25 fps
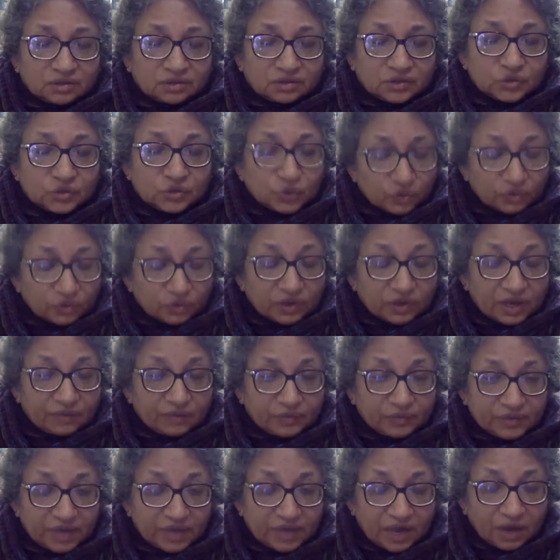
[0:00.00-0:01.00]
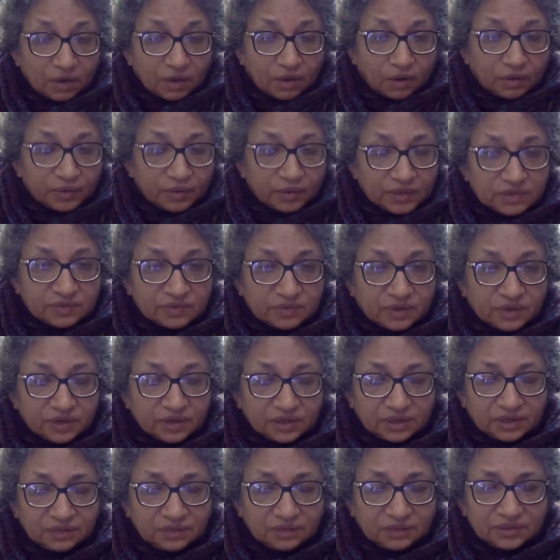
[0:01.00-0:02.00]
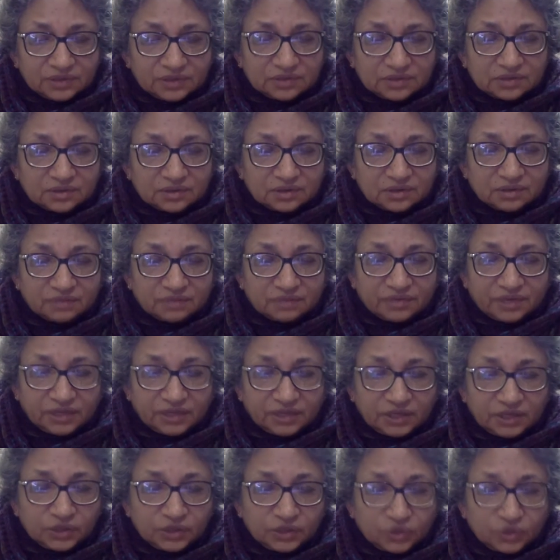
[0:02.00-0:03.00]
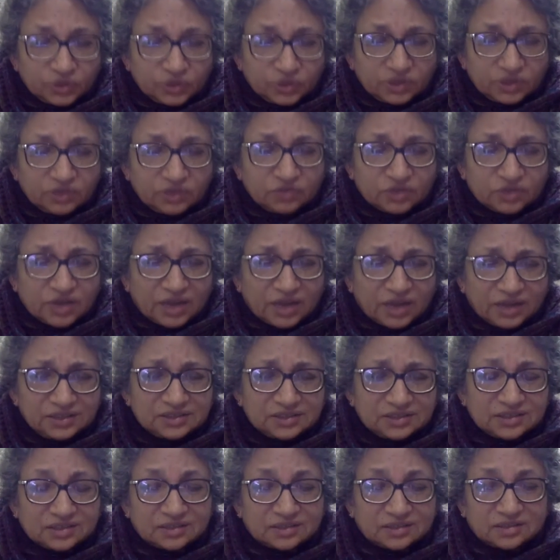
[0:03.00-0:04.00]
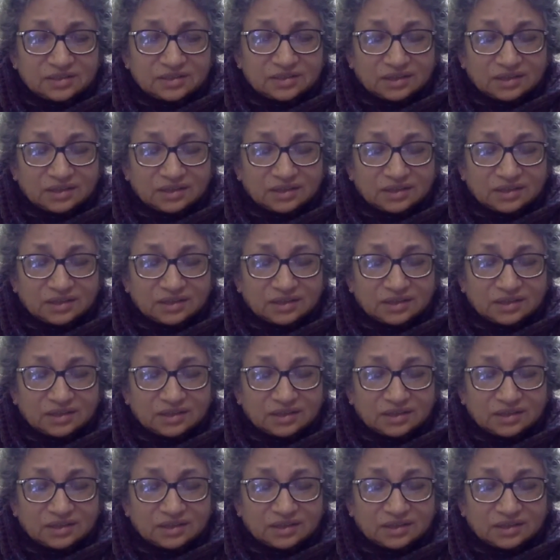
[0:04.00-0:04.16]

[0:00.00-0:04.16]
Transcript: So we are always working with very lurid realities.